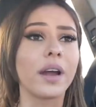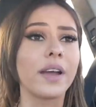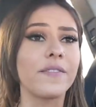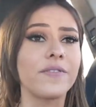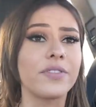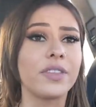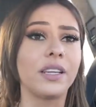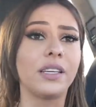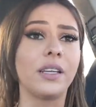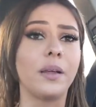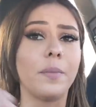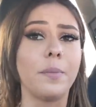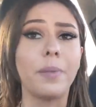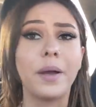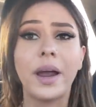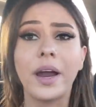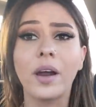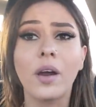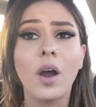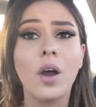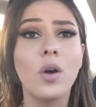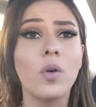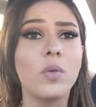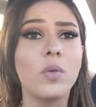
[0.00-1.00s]
if the
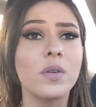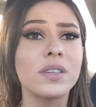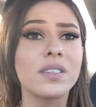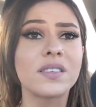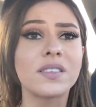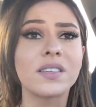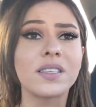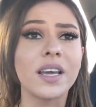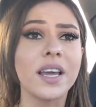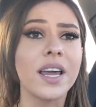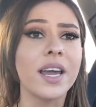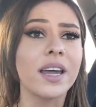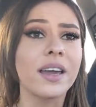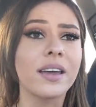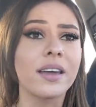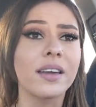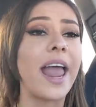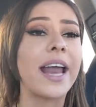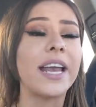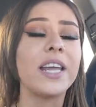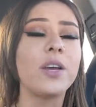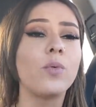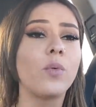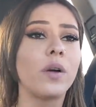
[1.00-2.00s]
libero was sick,
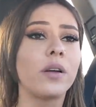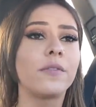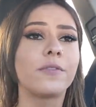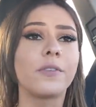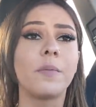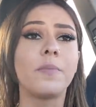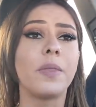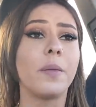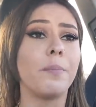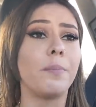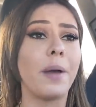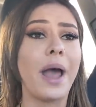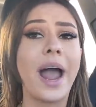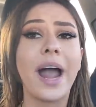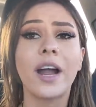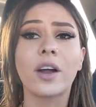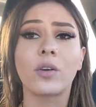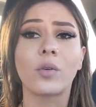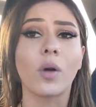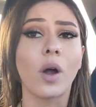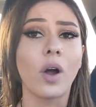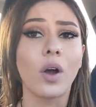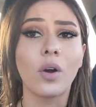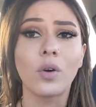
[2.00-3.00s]
anyone from the back
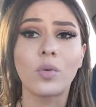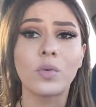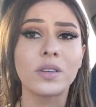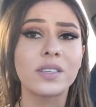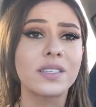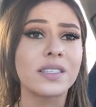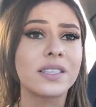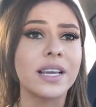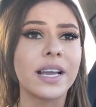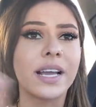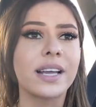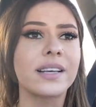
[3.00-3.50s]
row was sick,